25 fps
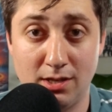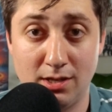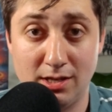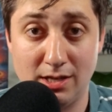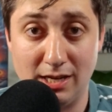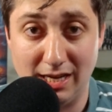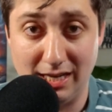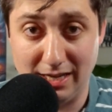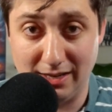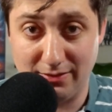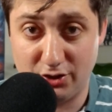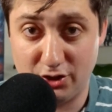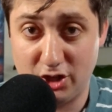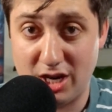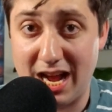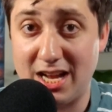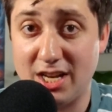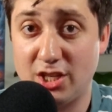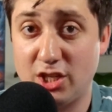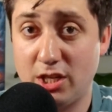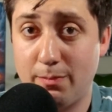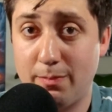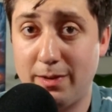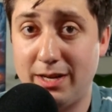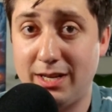And if
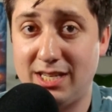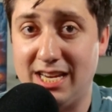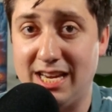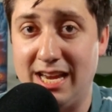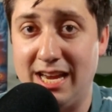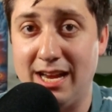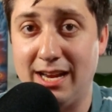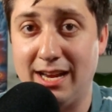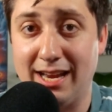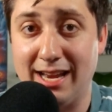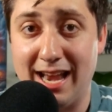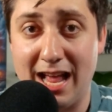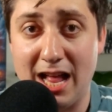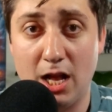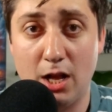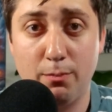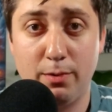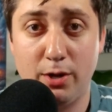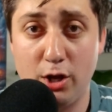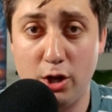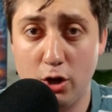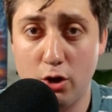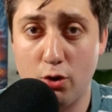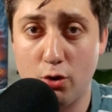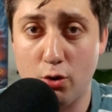ChatGPT can help
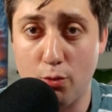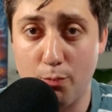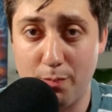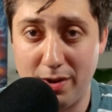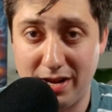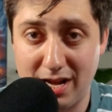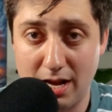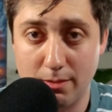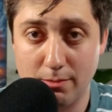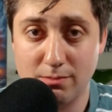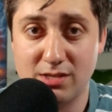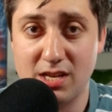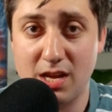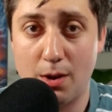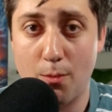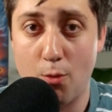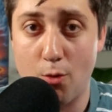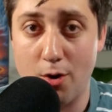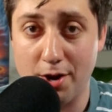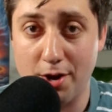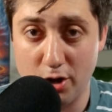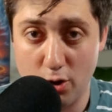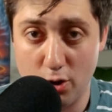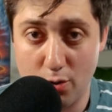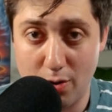you become
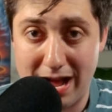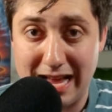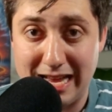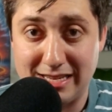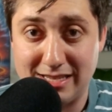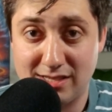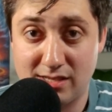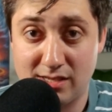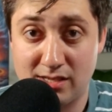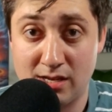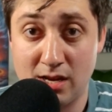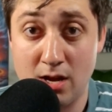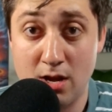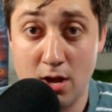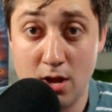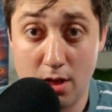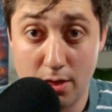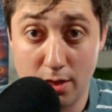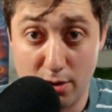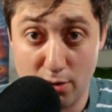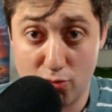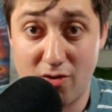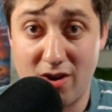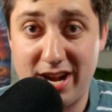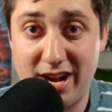someone who asks
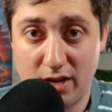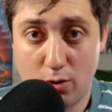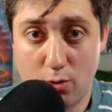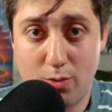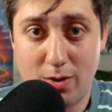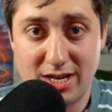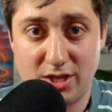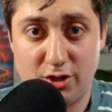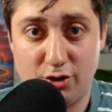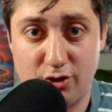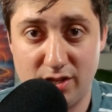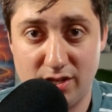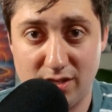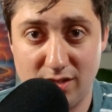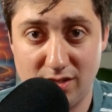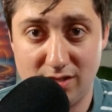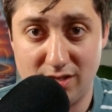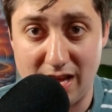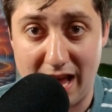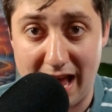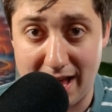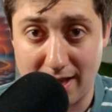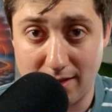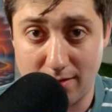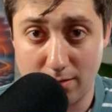the right questions
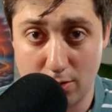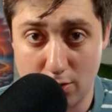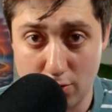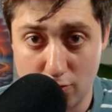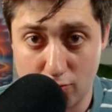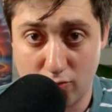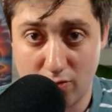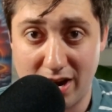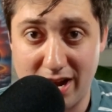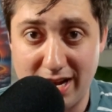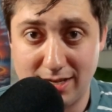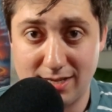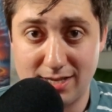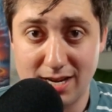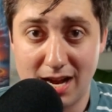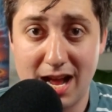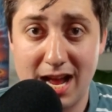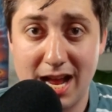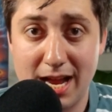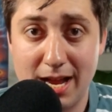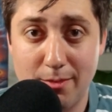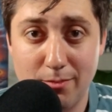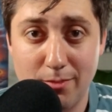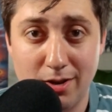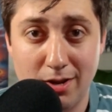at the right
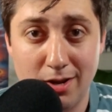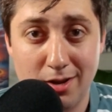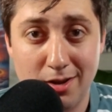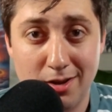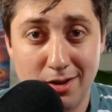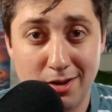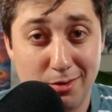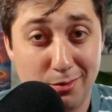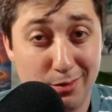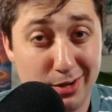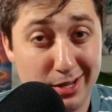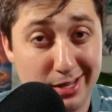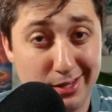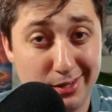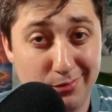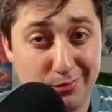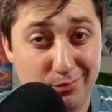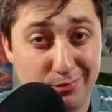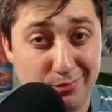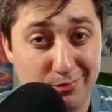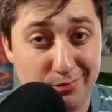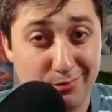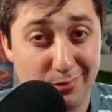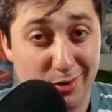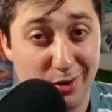time, well,
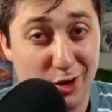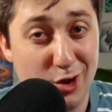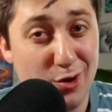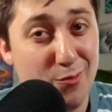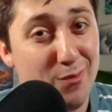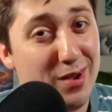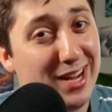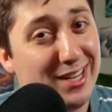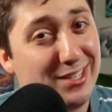you might